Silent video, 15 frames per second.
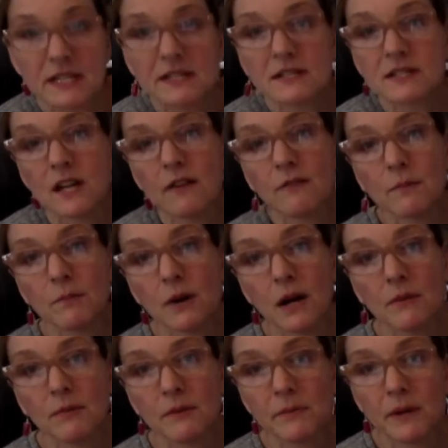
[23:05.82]
to solve a
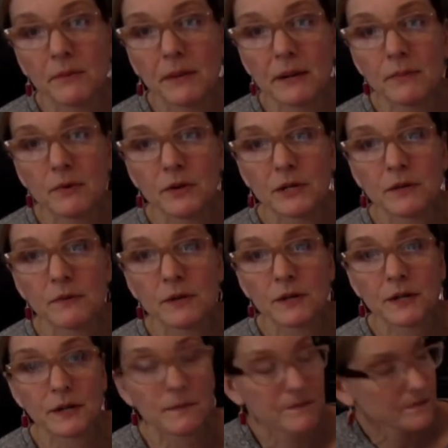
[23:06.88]
problem on my morning
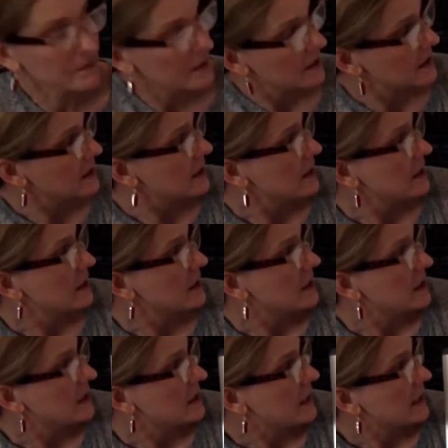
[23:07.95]
work.
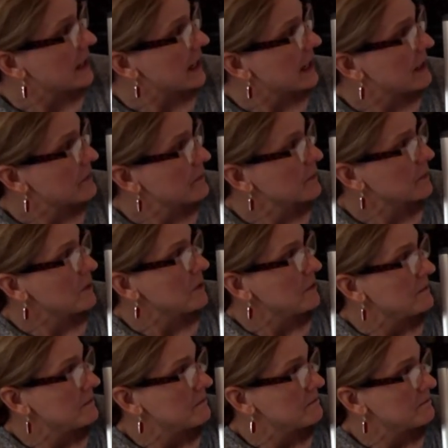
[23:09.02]

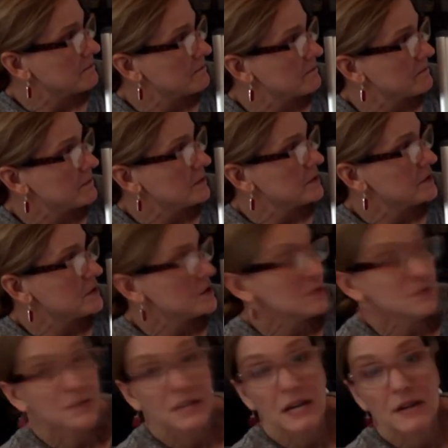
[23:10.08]
April
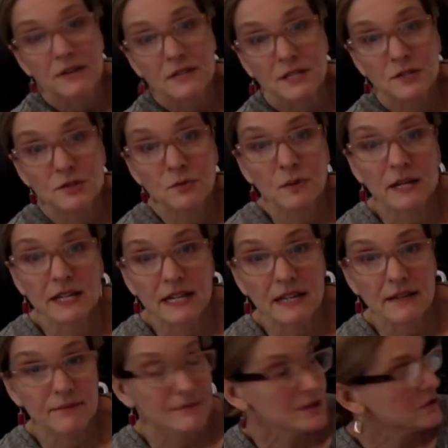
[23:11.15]

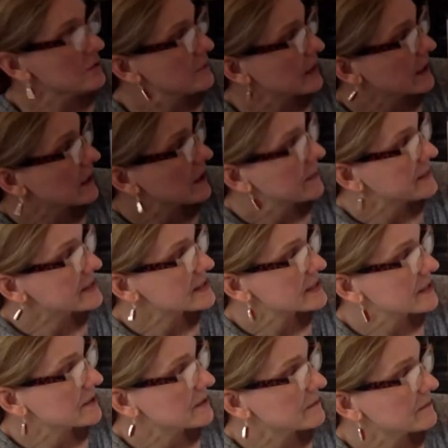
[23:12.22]
2020. Ooh, my comma's
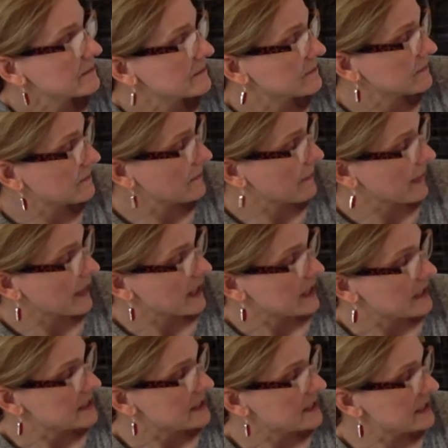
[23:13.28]
there.
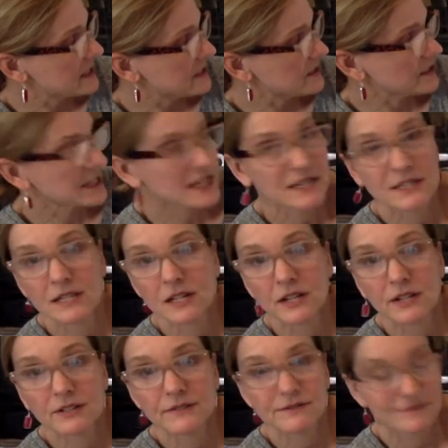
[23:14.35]
Dear
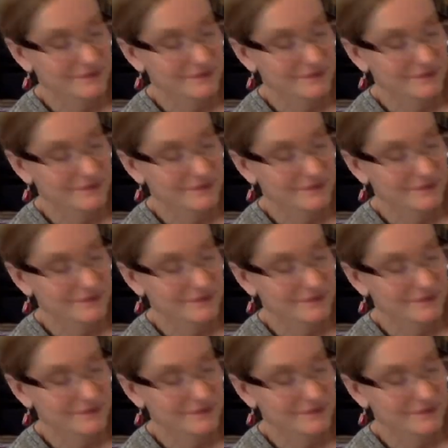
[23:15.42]
kindergarten,